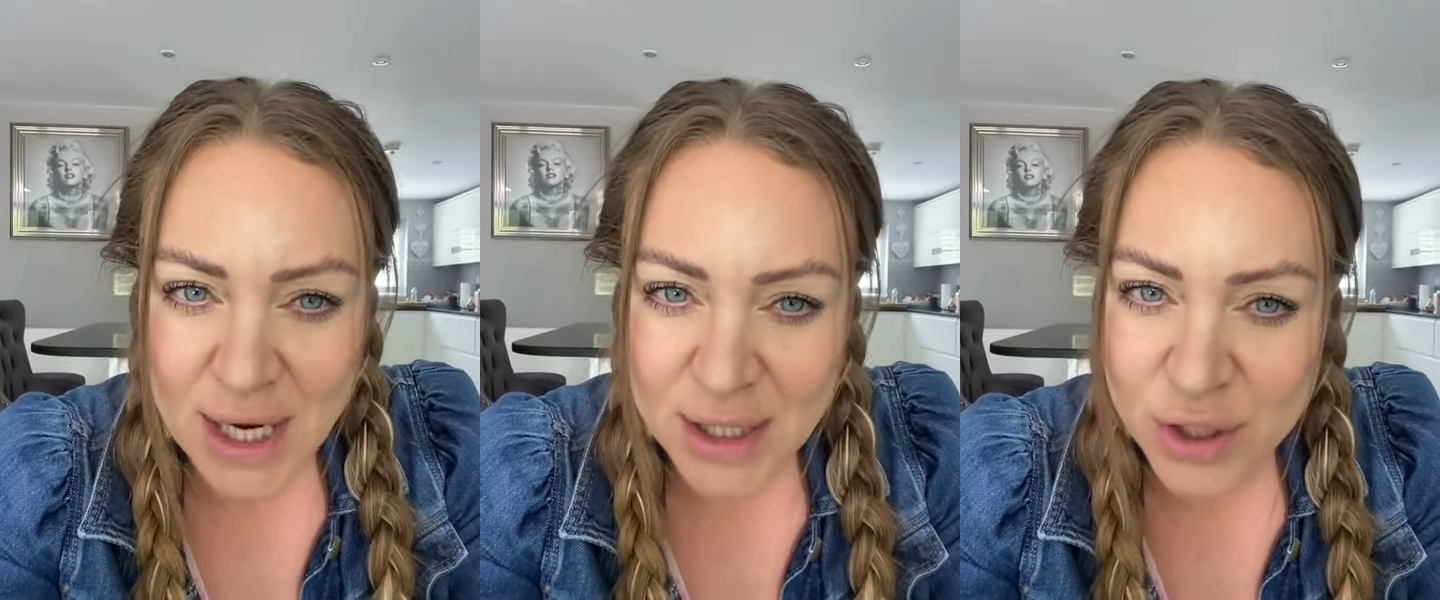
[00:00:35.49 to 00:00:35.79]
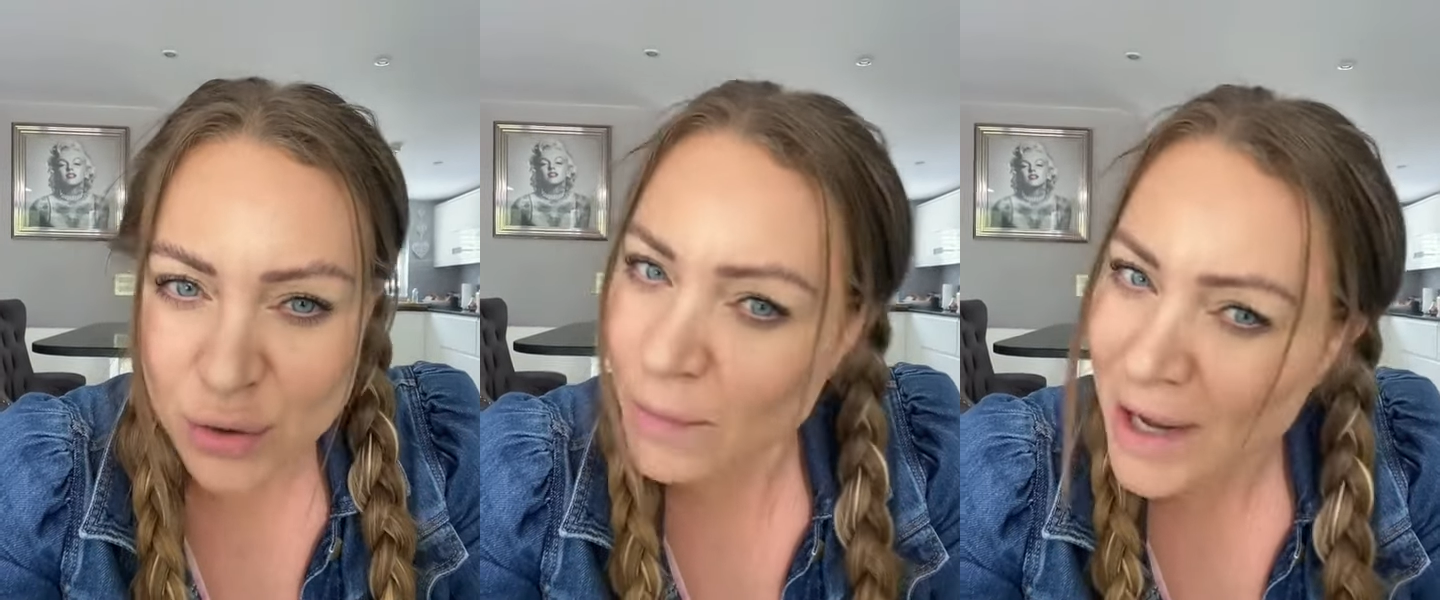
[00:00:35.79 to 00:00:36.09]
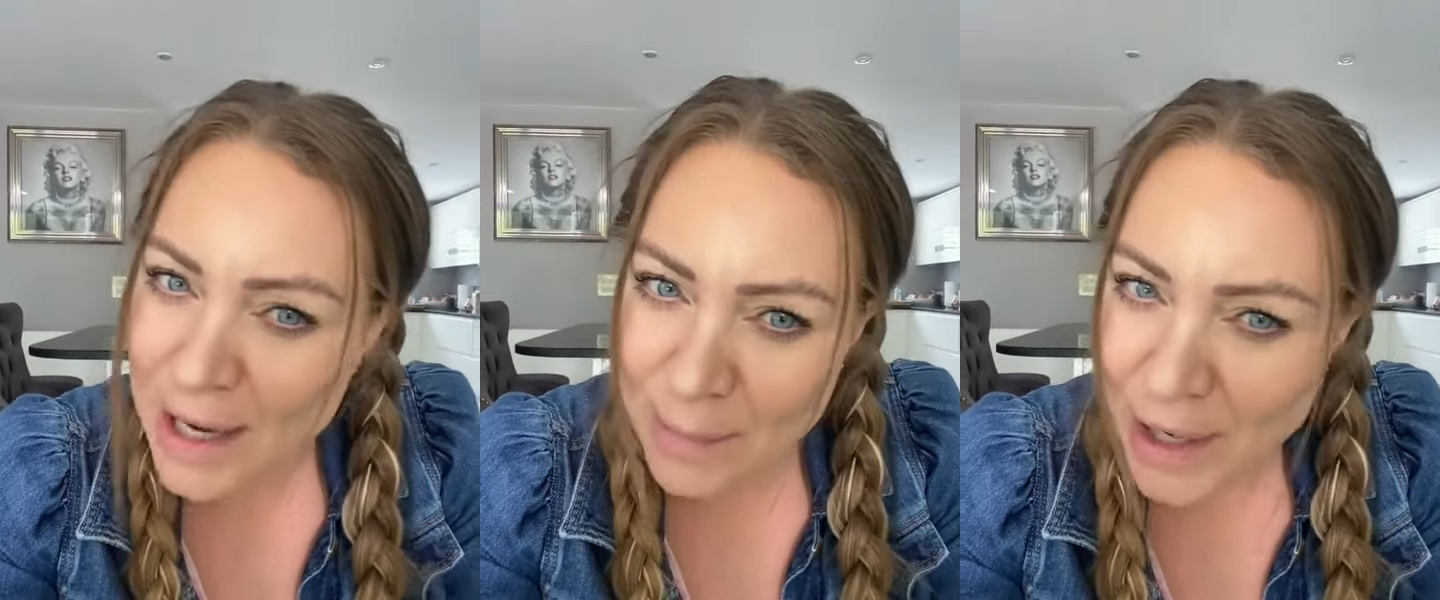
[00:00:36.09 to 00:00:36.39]
has
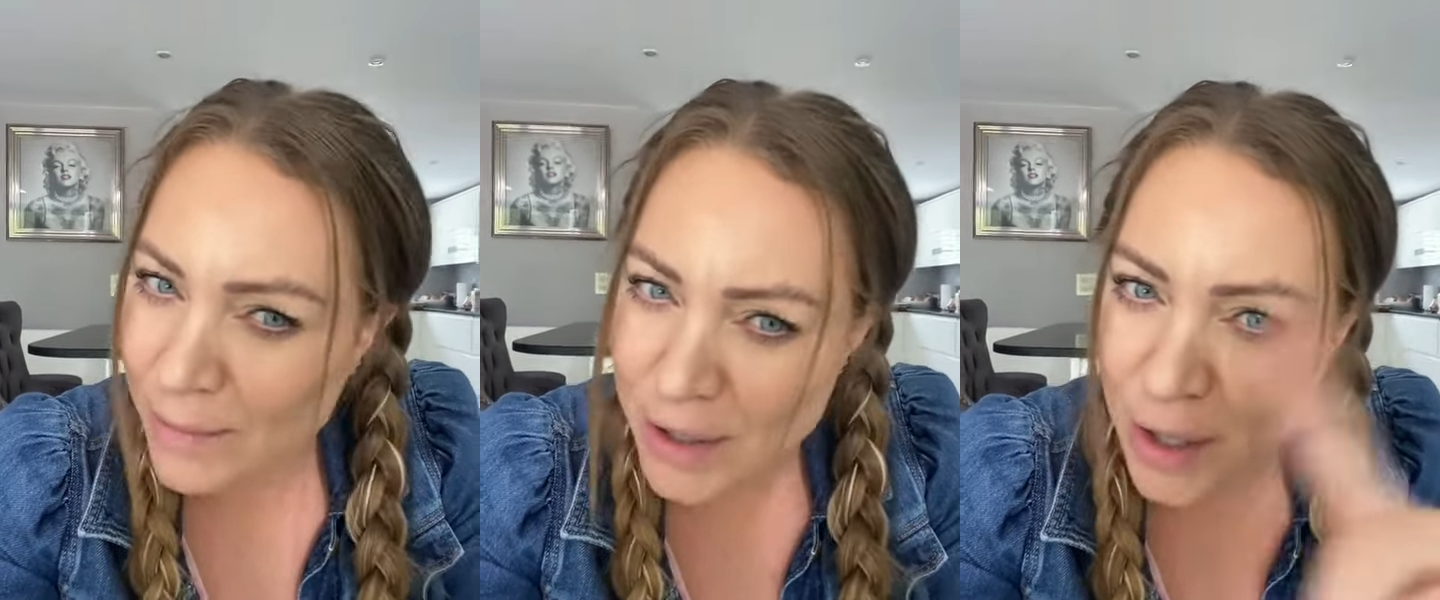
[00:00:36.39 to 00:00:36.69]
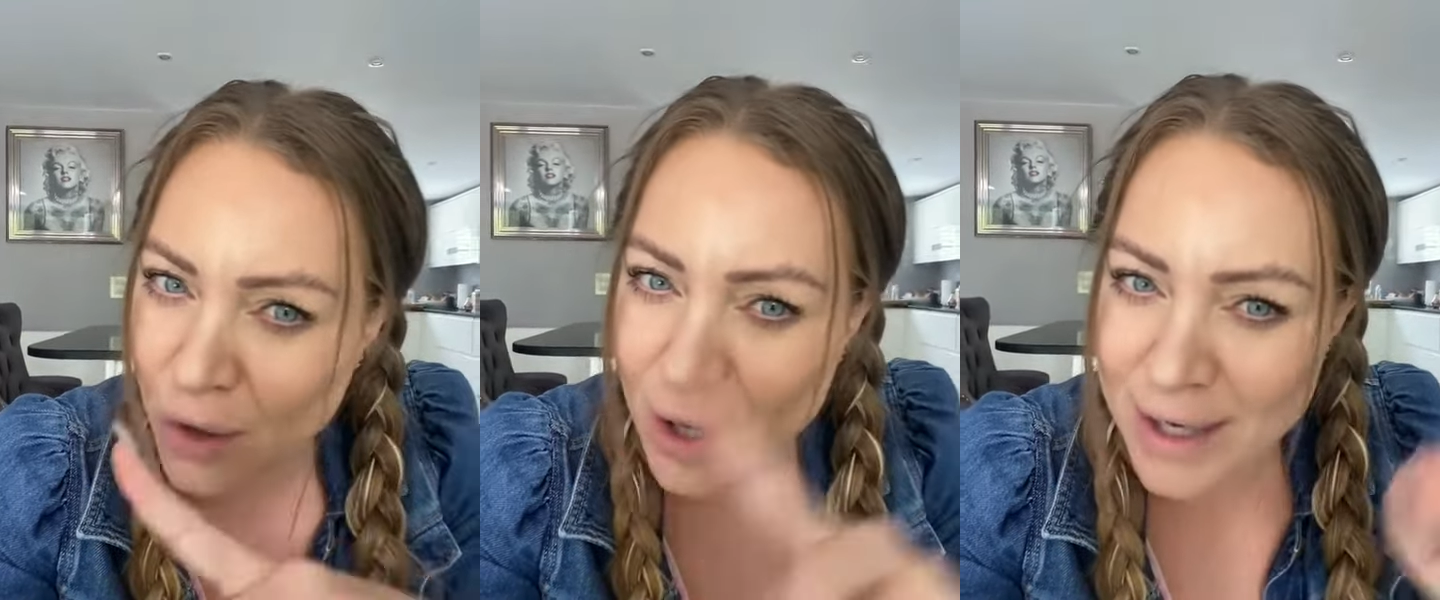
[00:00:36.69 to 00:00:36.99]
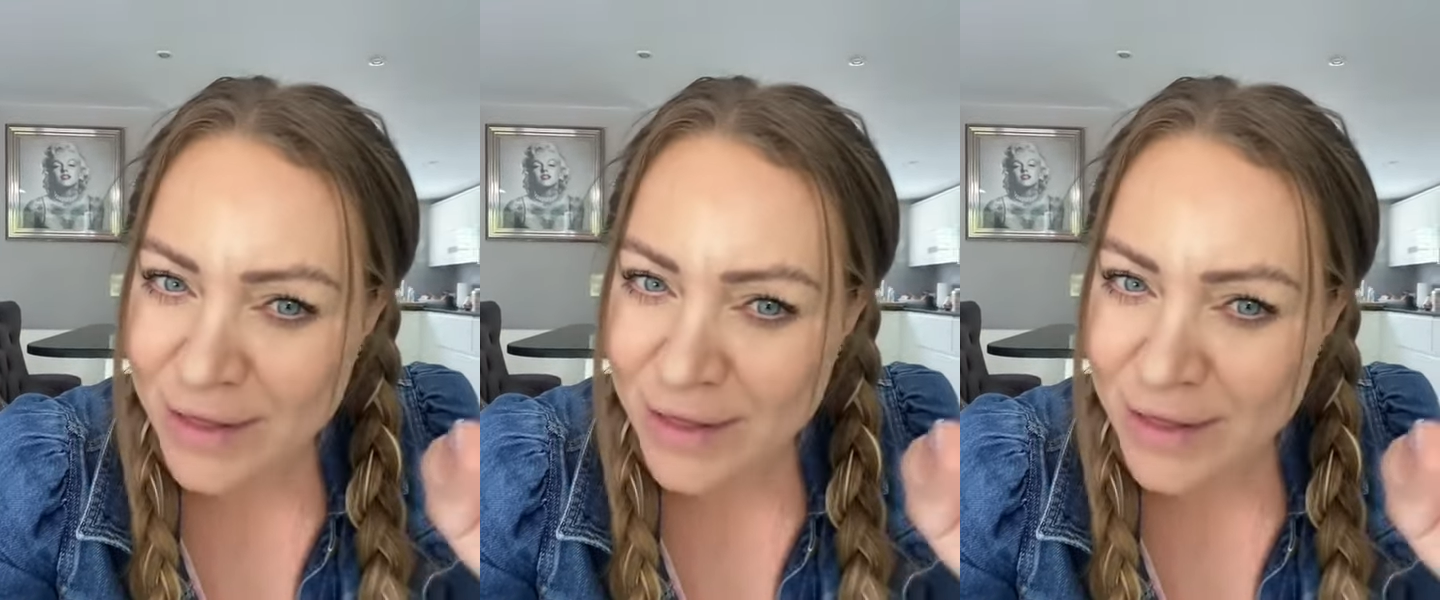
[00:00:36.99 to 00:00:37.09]
your back, baby girl.